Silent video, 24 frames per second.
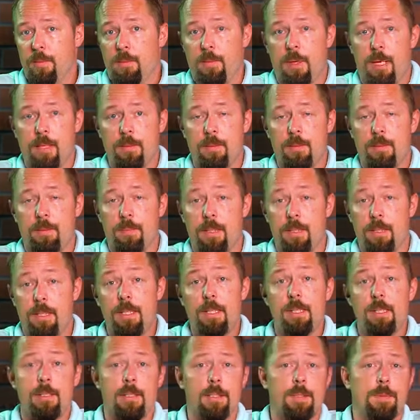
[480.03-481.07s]
possibility
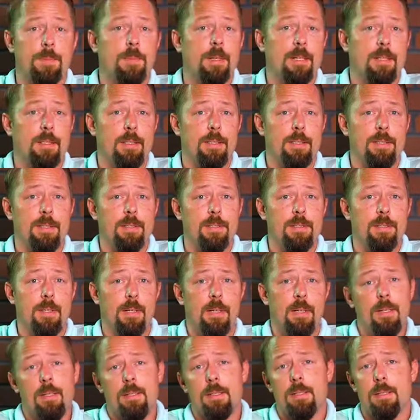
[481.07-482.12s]
is expected to
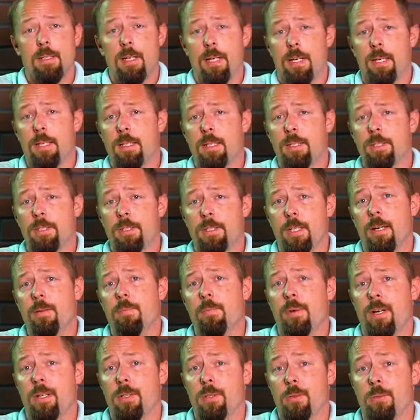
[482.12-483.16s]
start taking shape
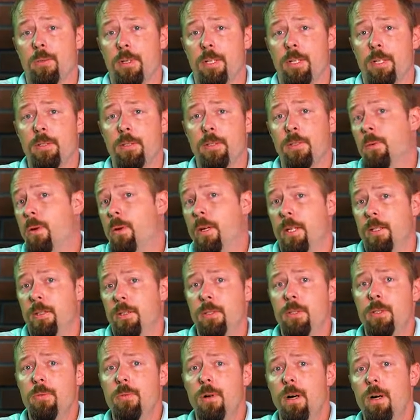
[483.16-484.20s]
by
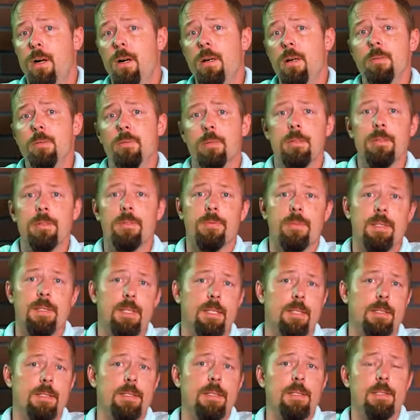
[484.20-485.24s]
2022 onwards, when the
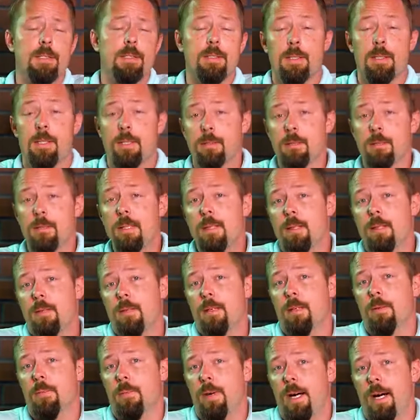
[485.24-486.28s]
existing
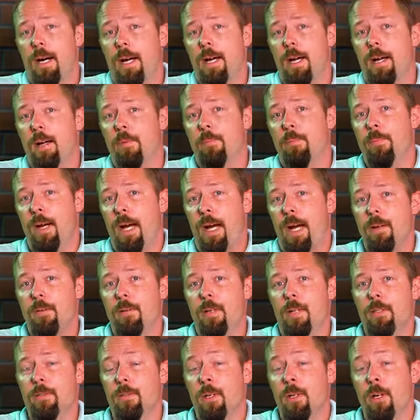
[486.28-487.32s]
lithium-ion
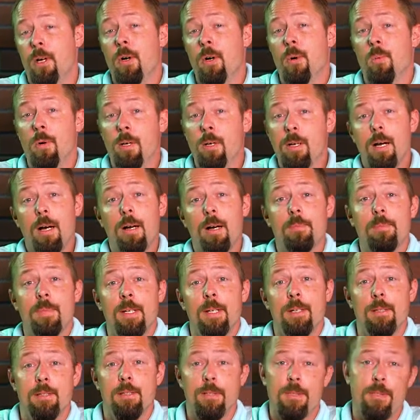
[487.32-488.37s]
batteries will
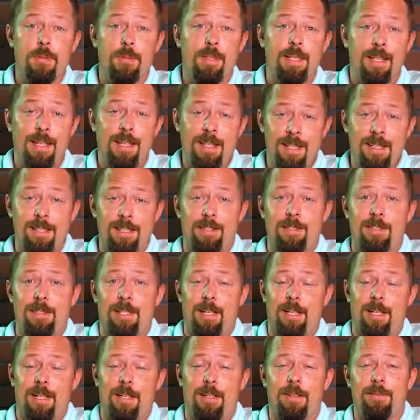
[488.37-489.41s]
come to the end
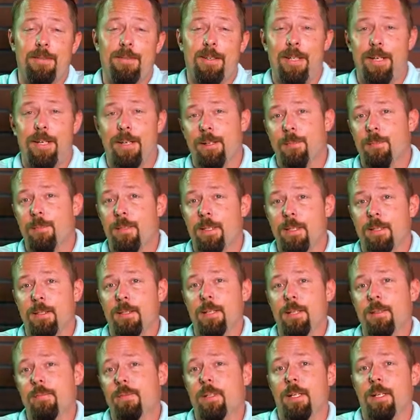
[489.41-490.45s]
of their
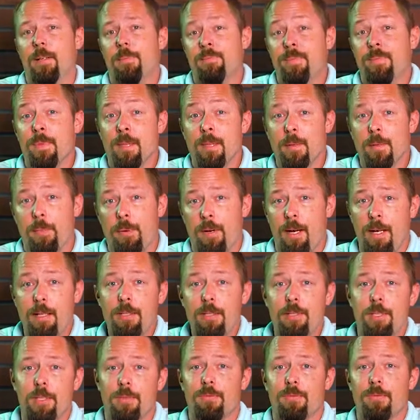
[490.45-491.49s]
productivity. The
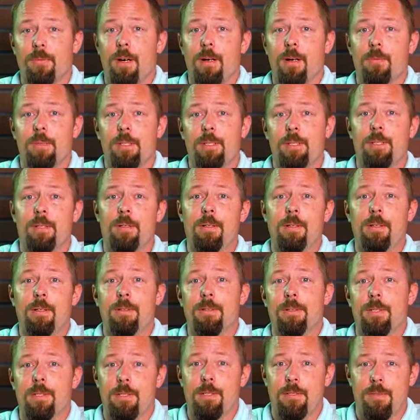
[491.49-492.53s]
precious raw
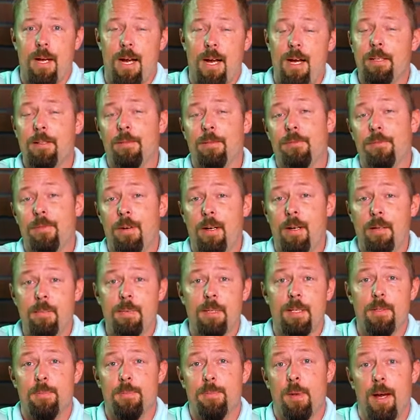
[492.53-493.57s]
materials extracted from
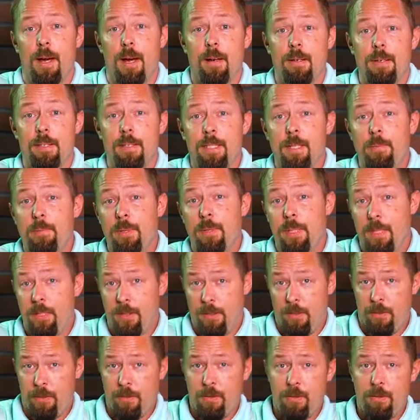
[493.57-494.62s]
these batteries can be
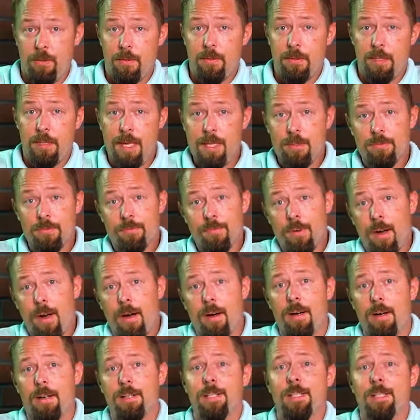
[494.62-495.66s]
used as
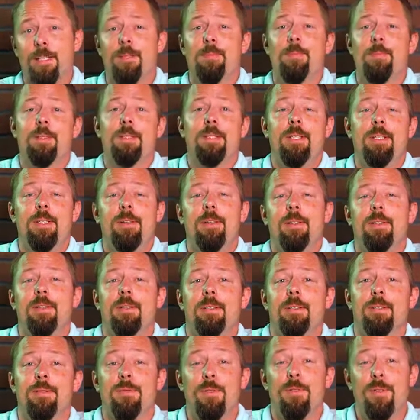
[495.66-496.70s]
raw
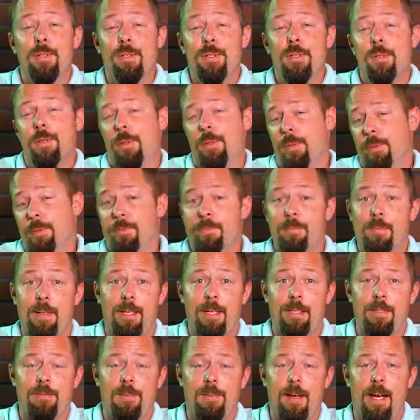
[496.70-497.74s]
materials for new
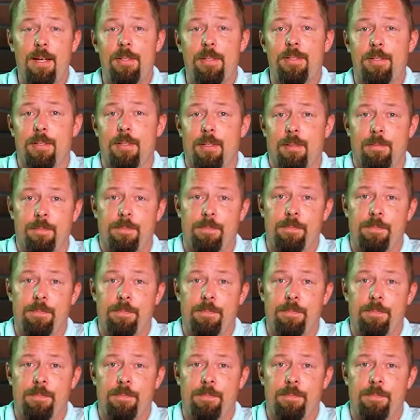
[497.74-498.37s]
manufacturing.